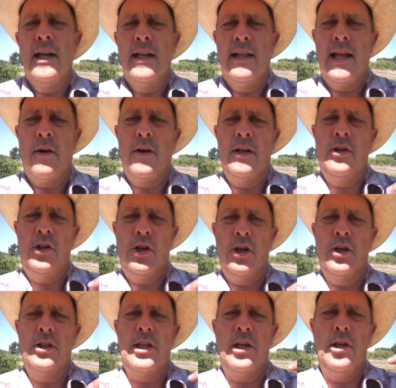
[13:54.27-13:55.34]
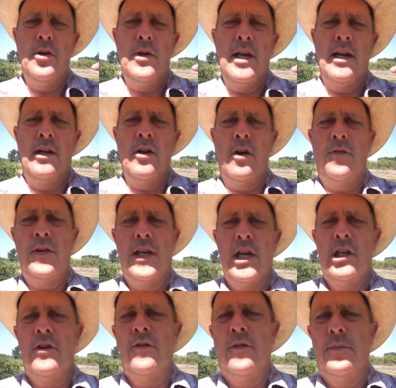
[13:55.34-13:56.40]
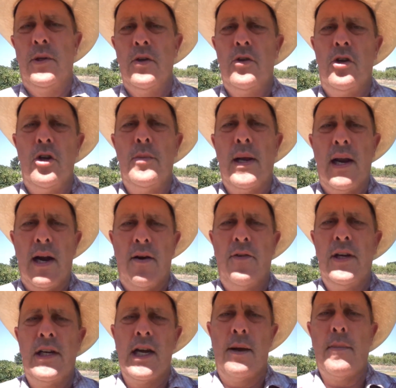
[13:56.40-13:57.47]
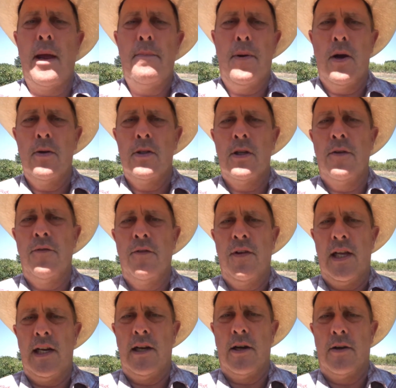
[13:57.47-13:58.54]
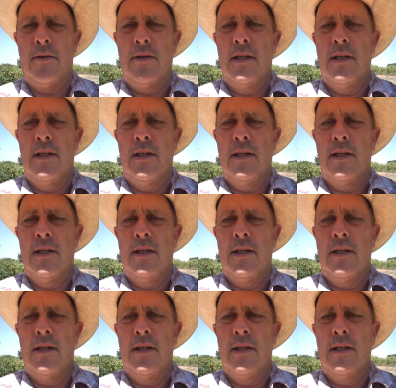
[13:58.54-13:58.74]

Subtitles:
And that ensures that you get a notification from YouTube every time I post a video.